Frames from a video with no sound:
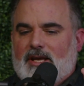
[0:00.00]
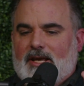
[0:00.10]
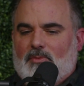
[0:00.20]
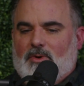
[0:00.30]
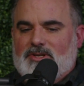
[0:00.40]

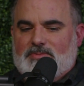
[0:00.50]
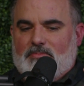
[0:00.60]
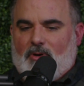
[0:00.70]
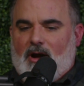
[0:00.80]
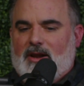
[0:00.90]
it was
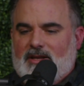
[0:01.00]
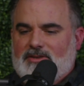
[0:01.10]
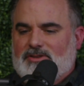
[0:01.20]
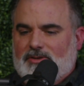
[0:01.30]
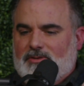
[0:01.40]
brought
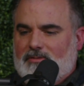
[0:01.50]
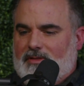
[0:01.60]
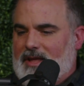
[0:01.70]
into